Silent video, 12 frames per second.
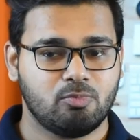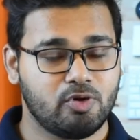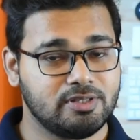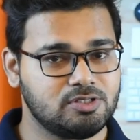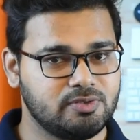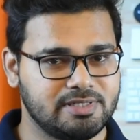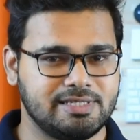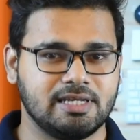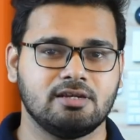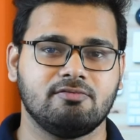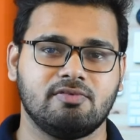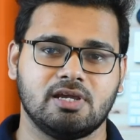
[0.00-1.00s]
points to a
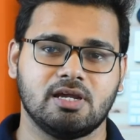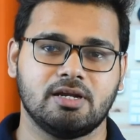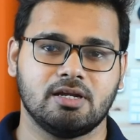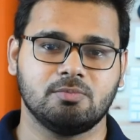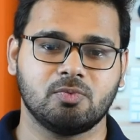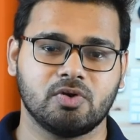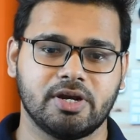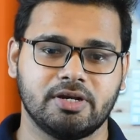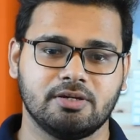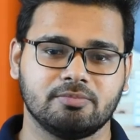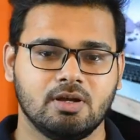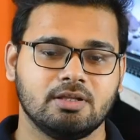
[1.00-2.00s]
significant upgrade.